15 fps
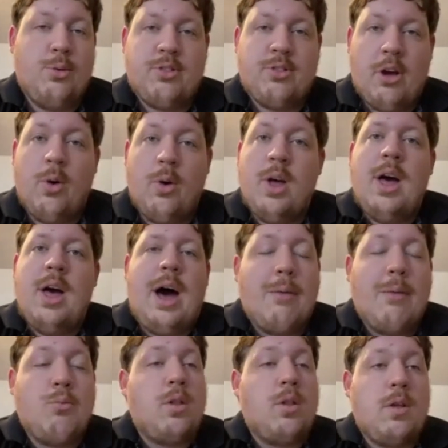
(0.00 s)
So
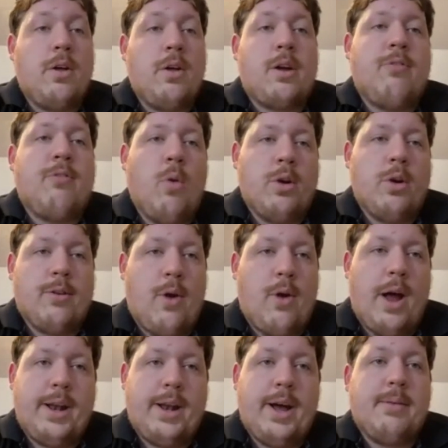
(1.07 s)
I'm really looking forward to
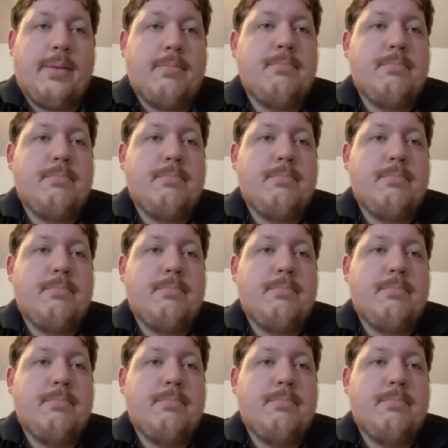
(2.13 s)
Friday night.